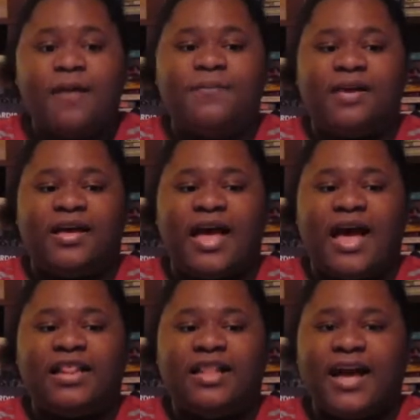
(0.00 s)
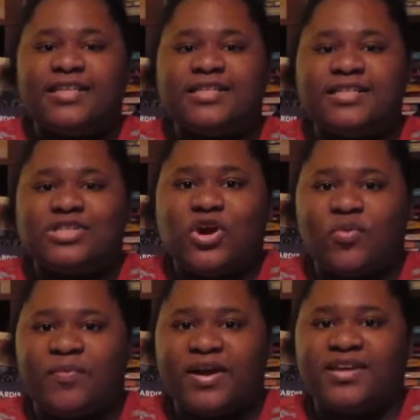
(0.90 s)
But I liked it so
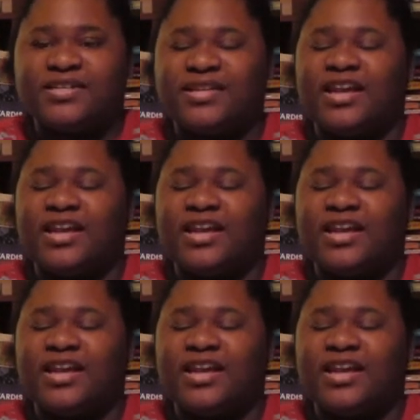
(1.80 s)
much,